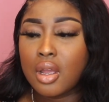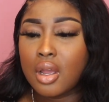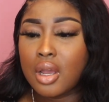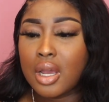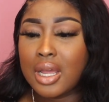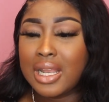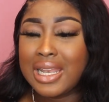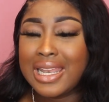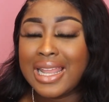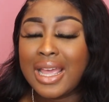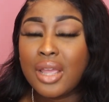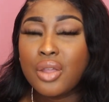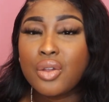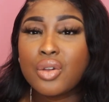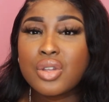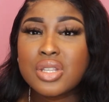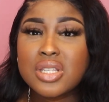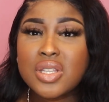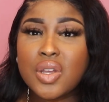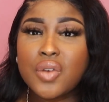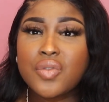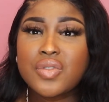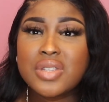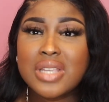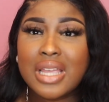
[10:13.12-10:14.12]
allow
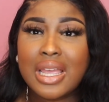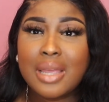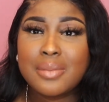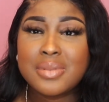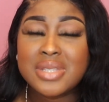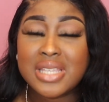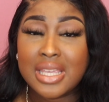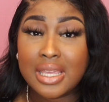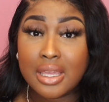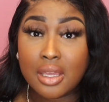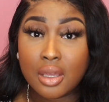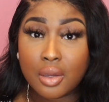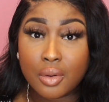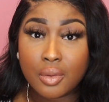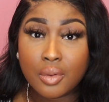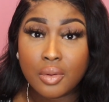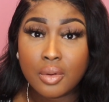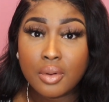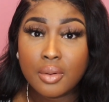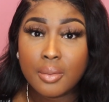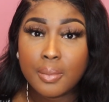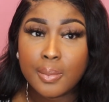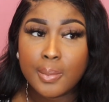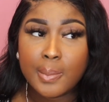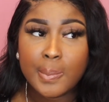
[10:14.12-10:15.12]
yourself time to
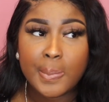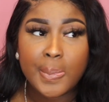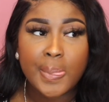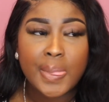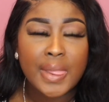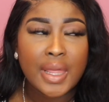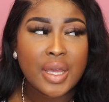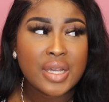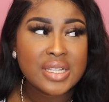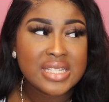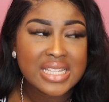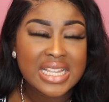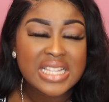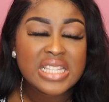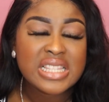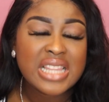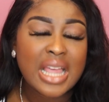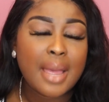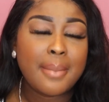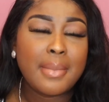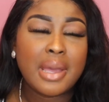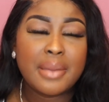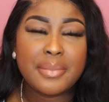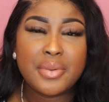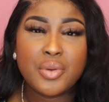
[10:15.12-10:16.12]
heal because that,
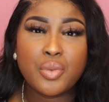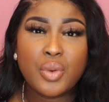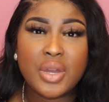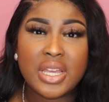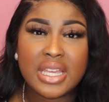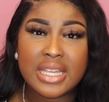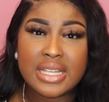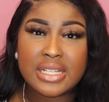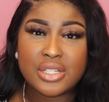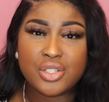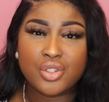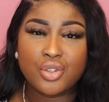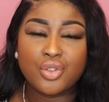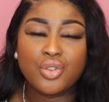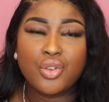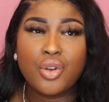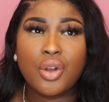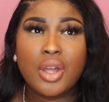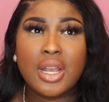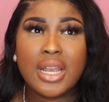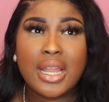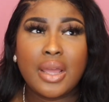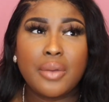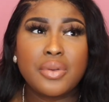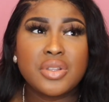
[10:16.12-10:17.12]
that might be what it is you're not
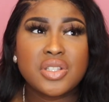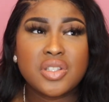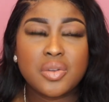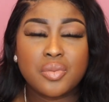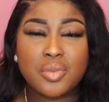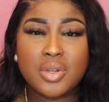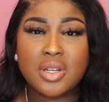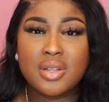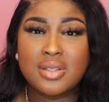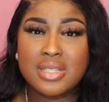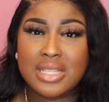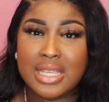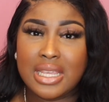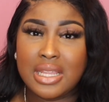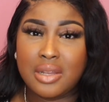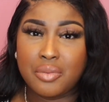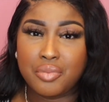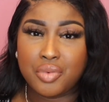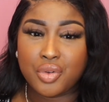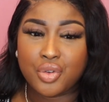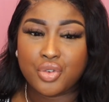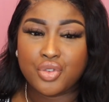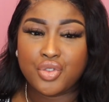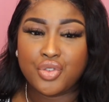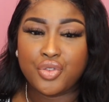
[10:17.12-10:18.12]
allowing someone else in
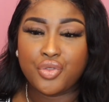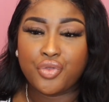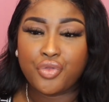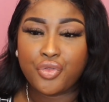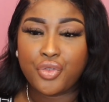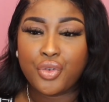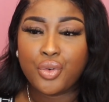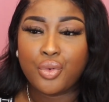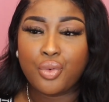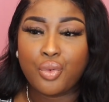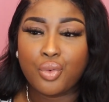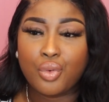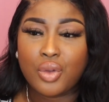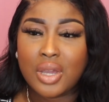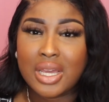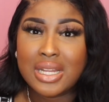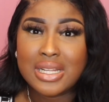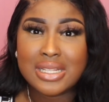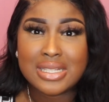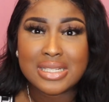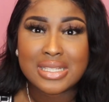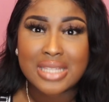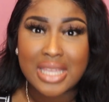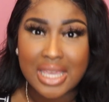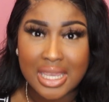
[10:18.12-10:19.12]
because you feel kind
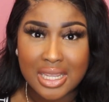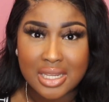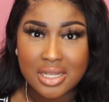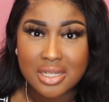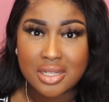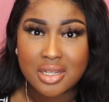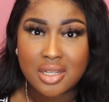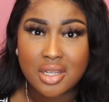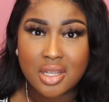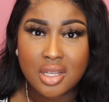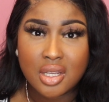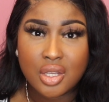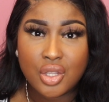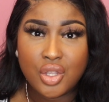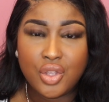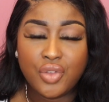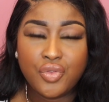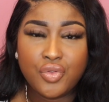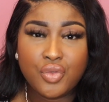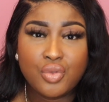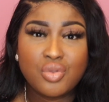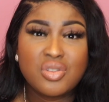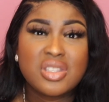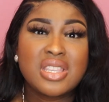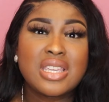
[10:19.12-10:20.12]
of scared you
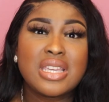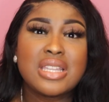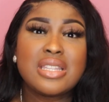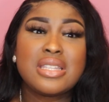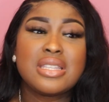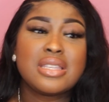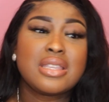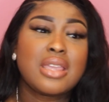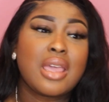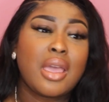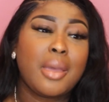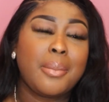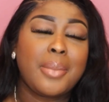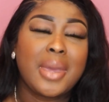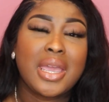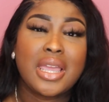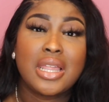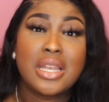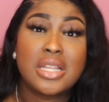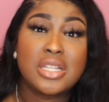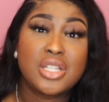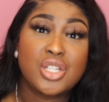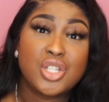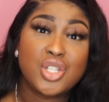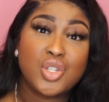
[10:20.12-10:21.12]
feel scared to get back in
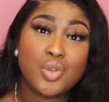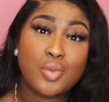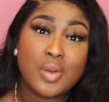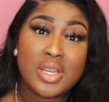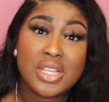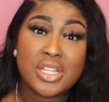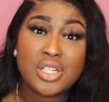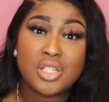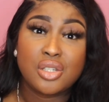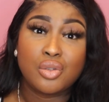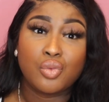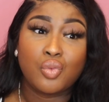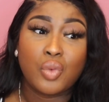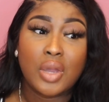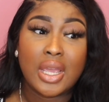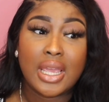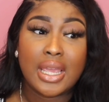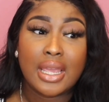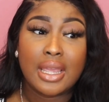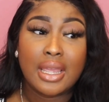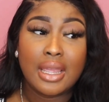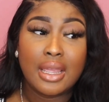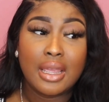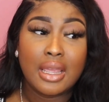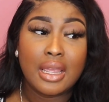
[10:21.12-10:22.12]
a situation
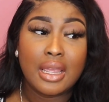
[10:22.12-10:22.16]
where